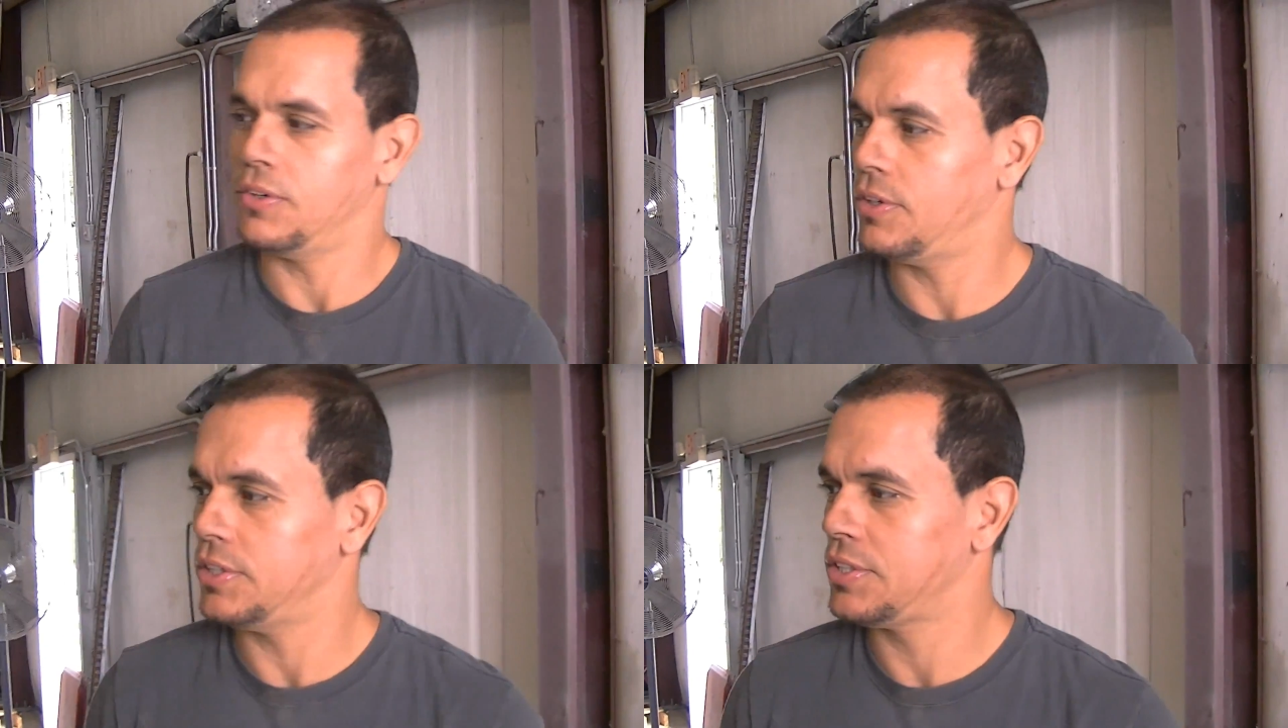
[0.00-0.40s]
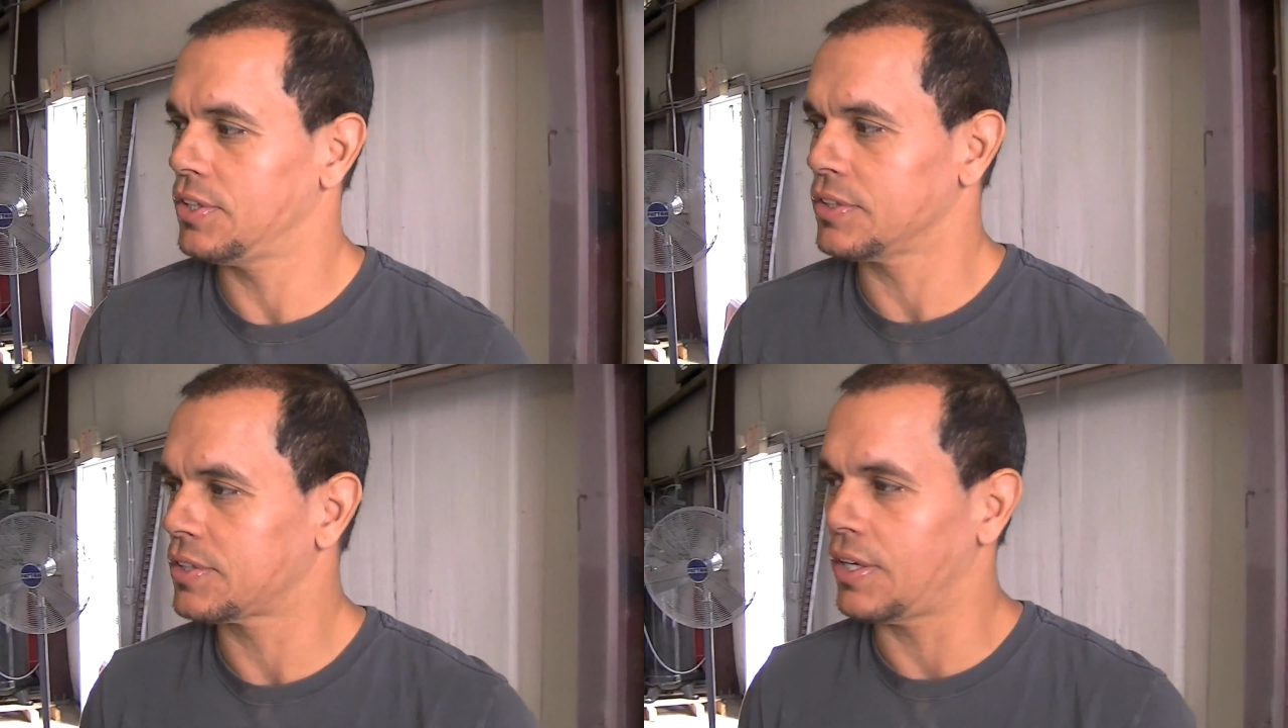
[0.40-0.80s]
It's
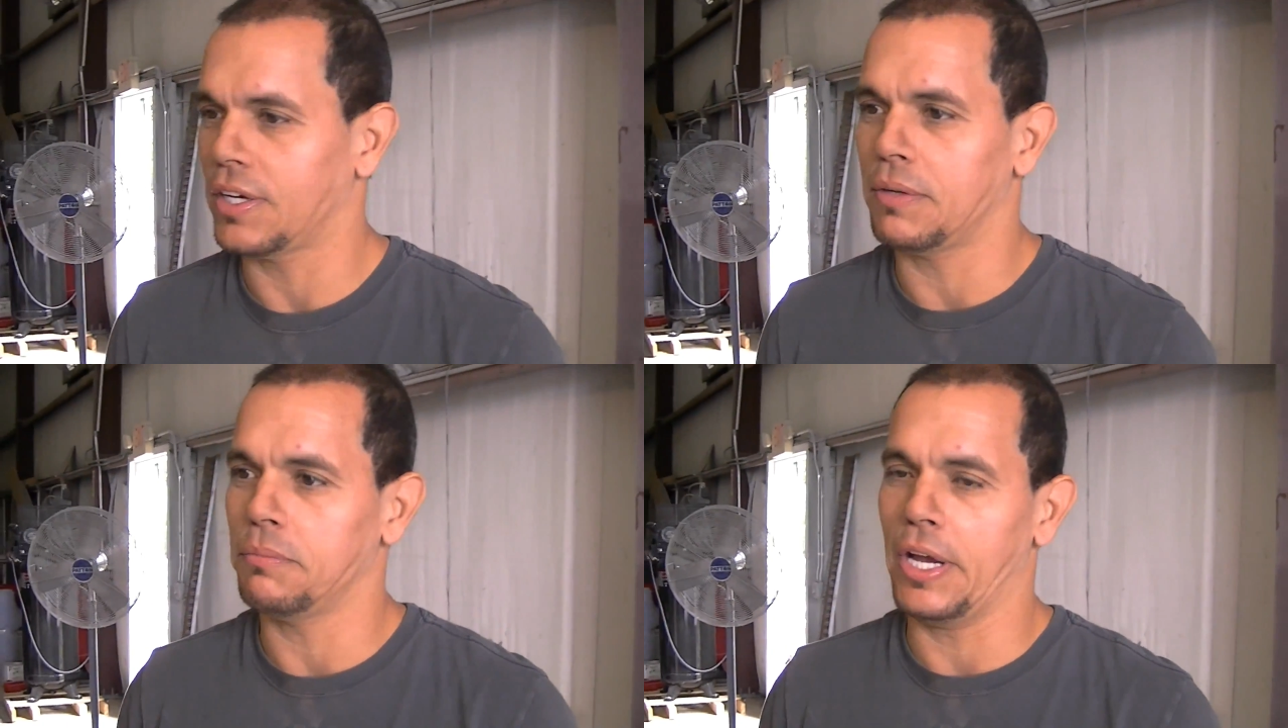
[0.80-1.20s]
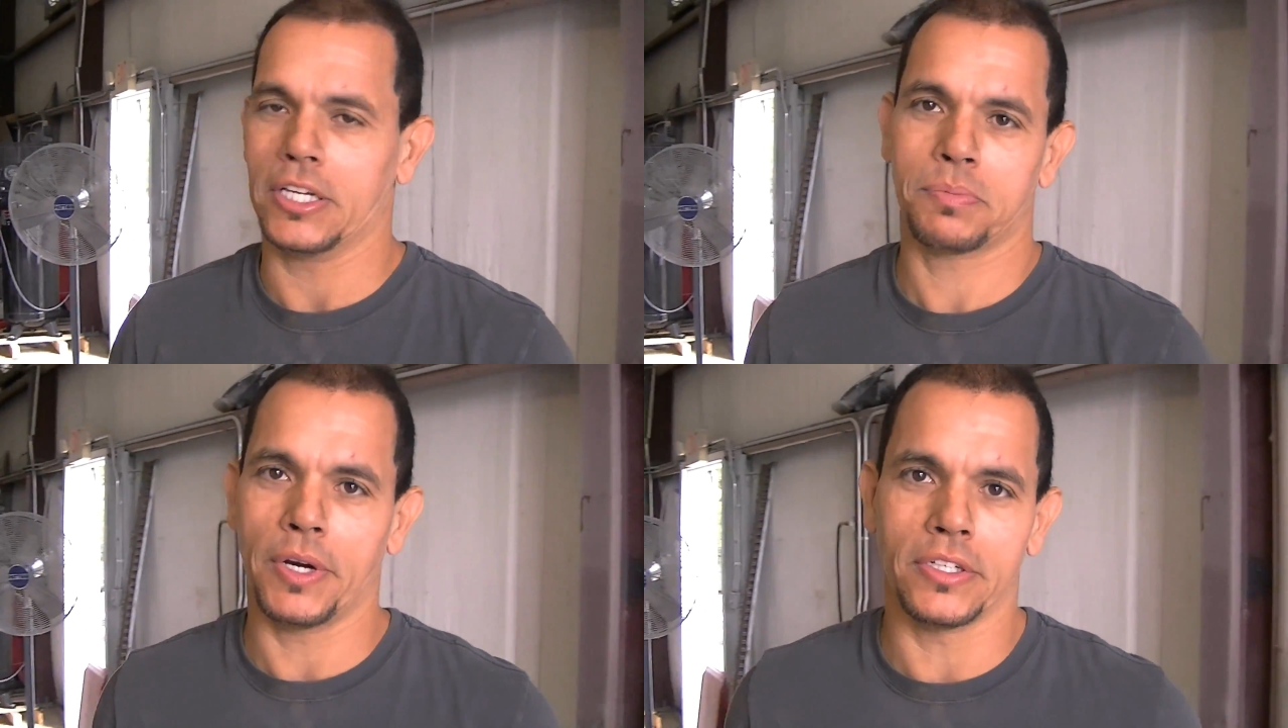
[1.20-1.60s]
just my
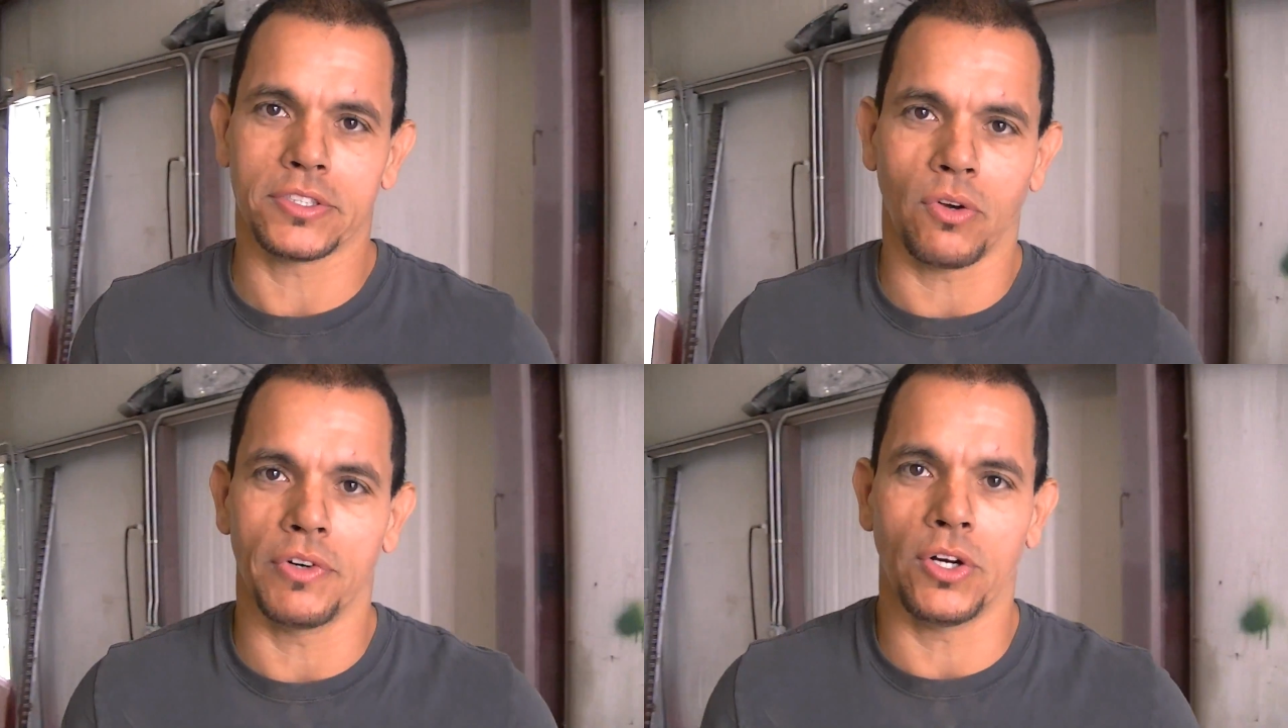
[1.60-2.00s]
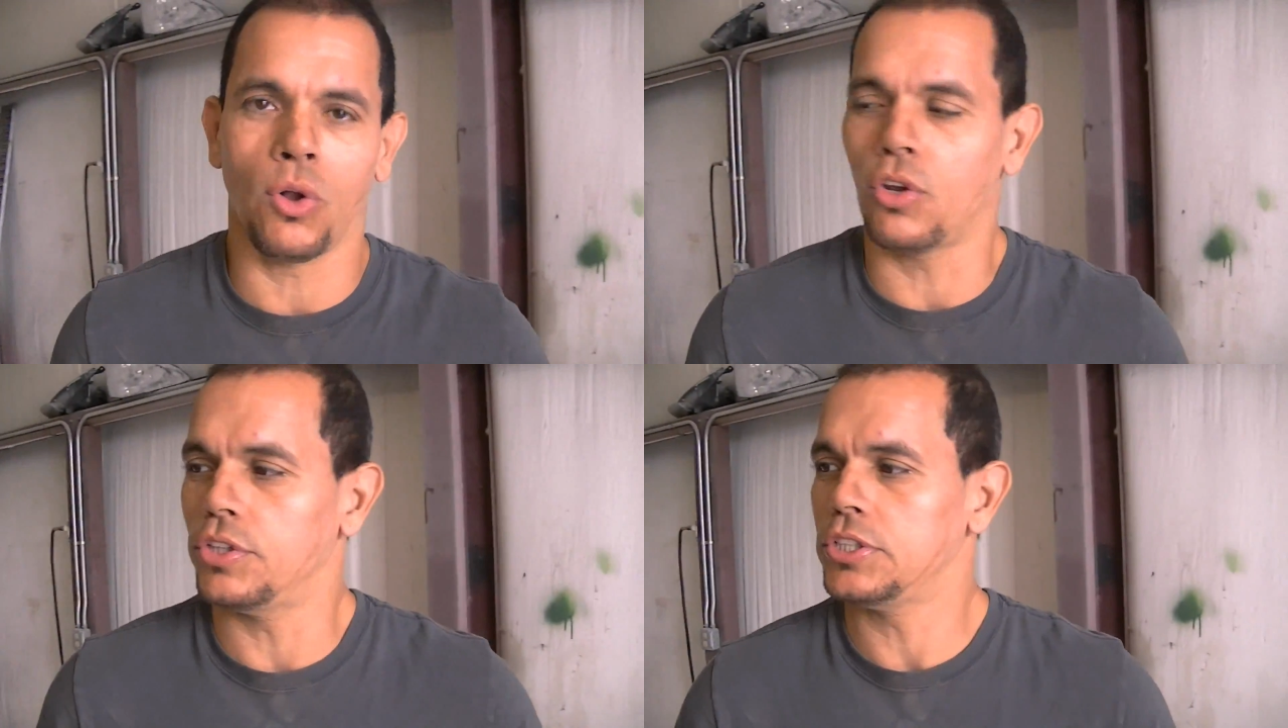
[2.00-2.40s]
experience over
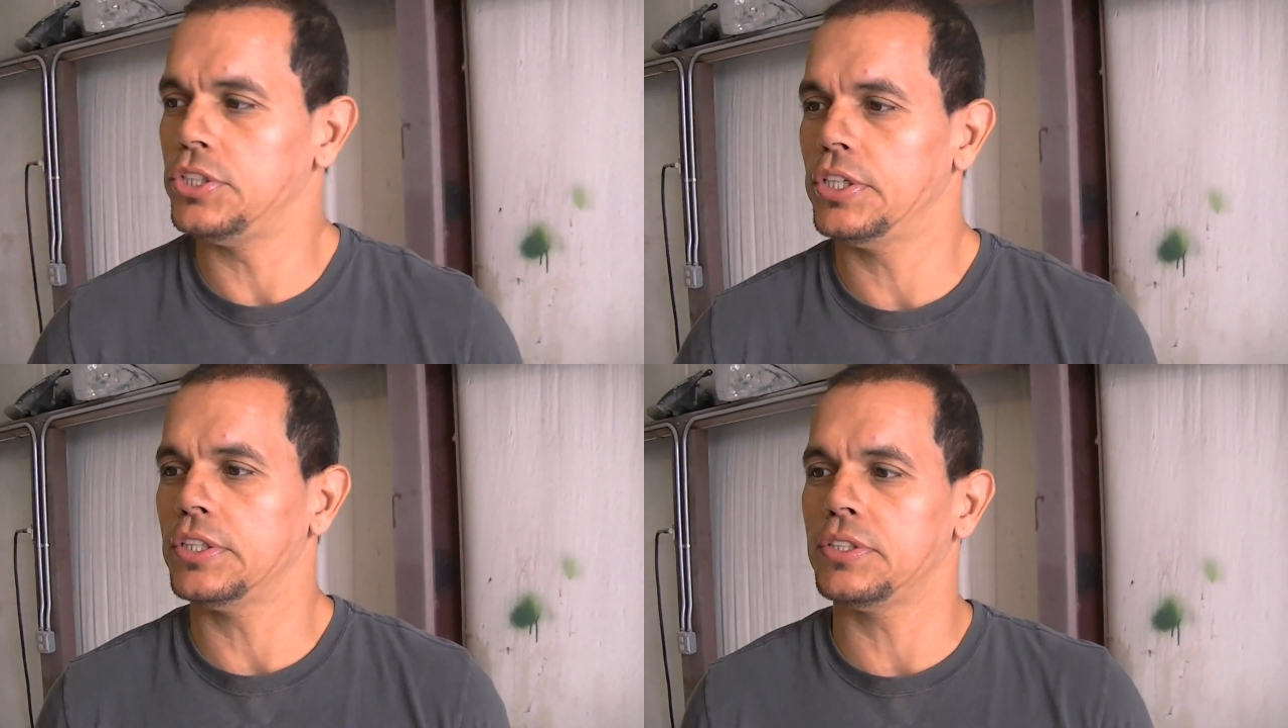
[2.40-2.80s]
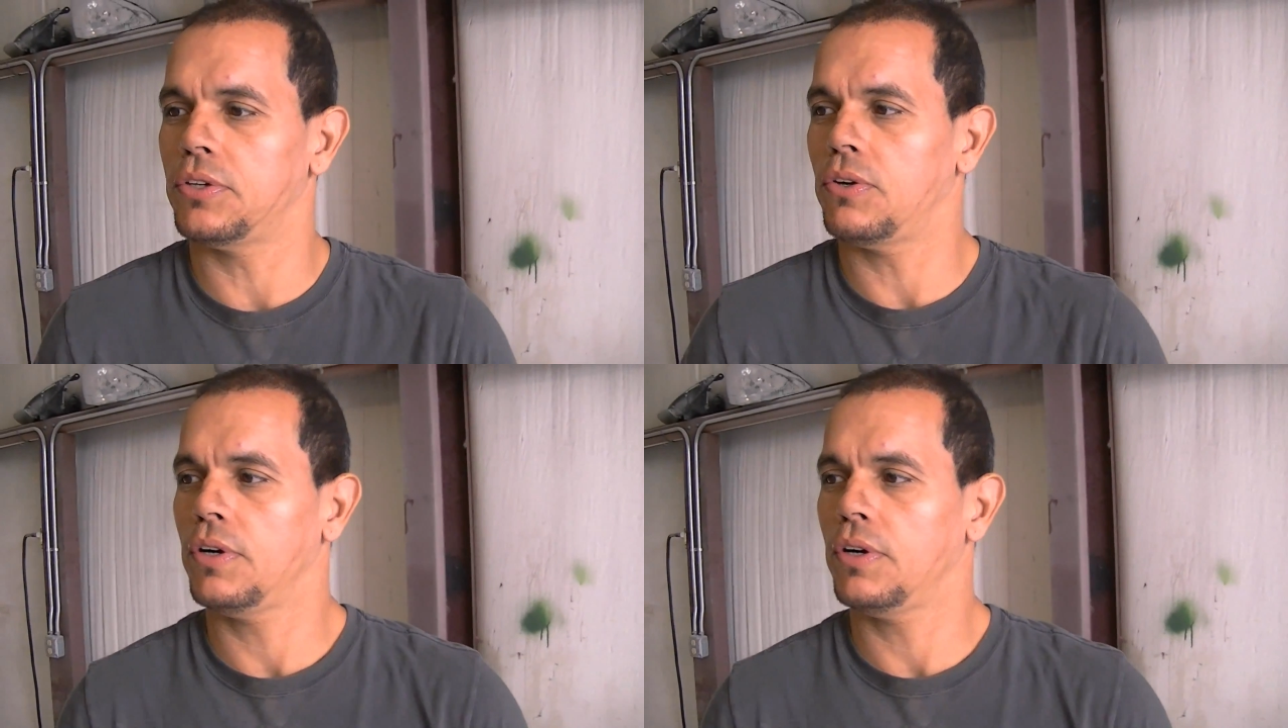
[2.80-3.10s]
all of these years.